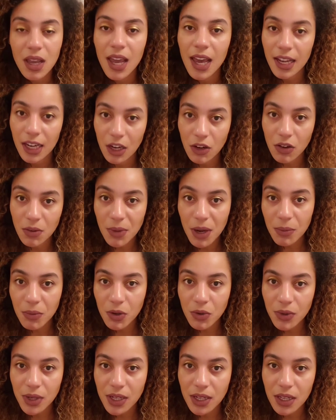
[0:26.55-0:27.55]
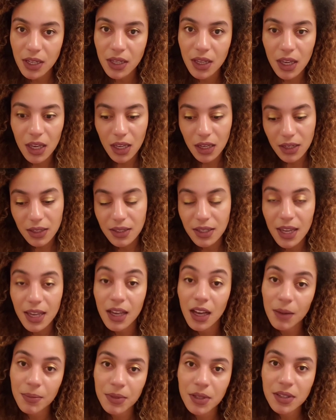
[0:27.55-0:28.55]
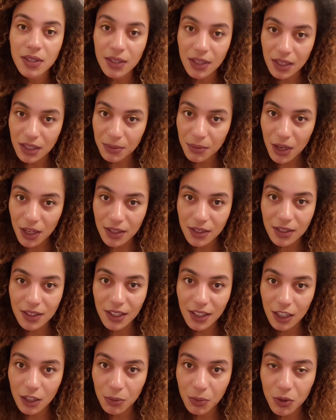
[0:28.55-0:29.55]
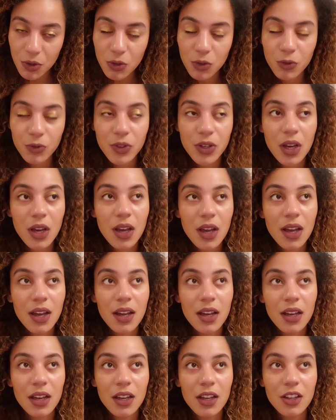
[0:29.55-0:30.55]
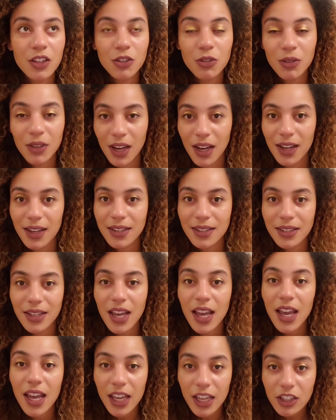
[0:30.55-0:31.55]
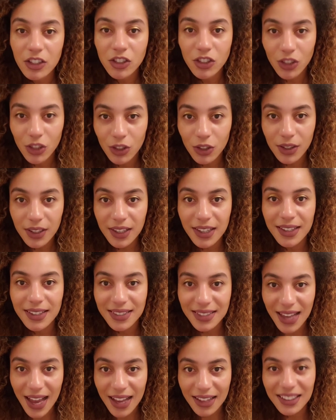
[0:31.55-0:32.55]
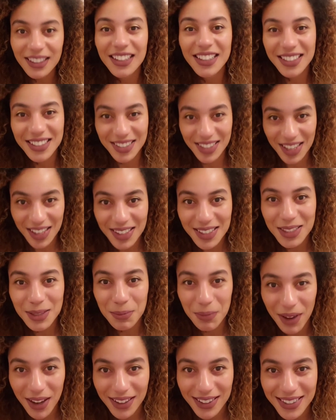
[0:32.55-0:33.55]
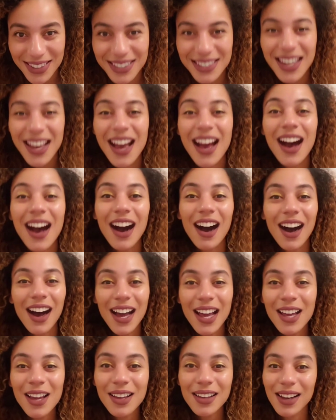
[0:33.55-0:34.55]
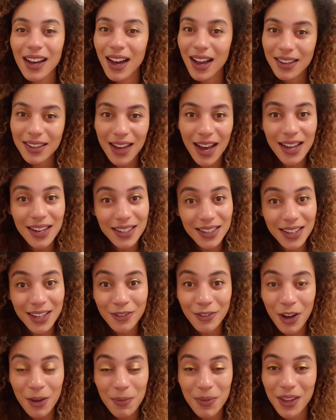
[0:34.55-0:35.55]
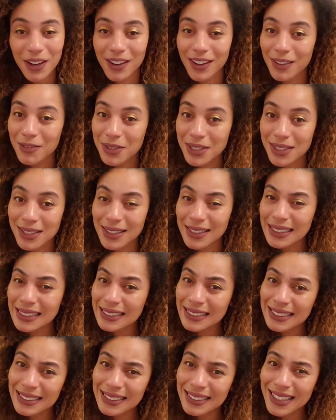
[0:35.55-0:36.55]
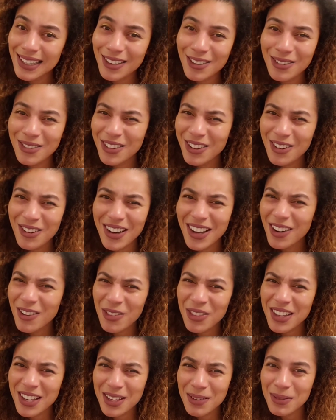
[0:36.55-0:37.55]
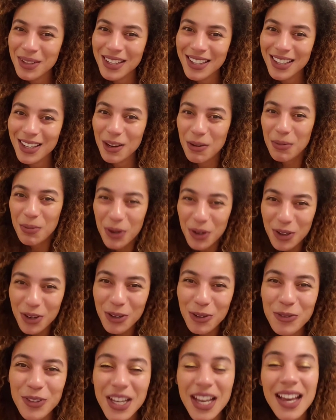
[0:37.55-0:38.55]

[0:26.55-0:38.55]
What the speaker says: And I remember reading it could take up to 6 months to get approved. You guys, it took exactly 6 months. I kind of gave up there. I was like, oh, I don't know. I don't think I'm gonna get approved.